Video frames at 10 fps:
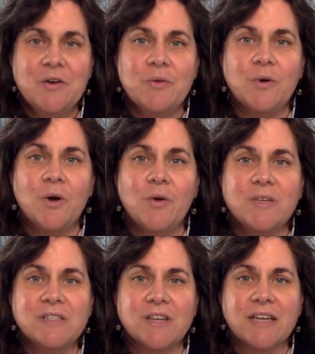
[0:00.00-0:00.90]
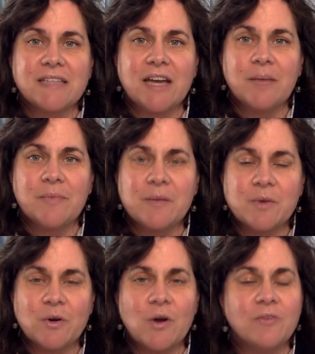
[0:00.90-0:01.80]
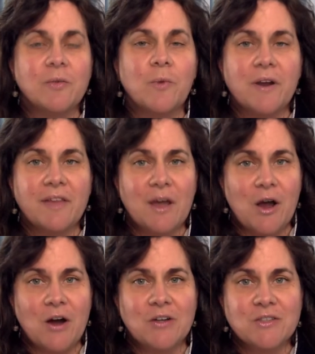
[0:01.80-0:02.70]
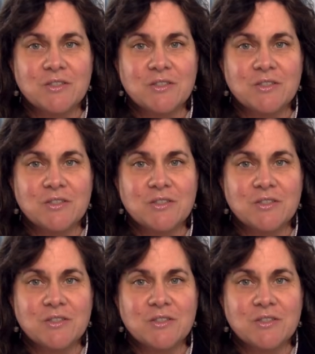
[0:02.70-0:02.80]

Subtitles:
We're always looking to help them grow from where they are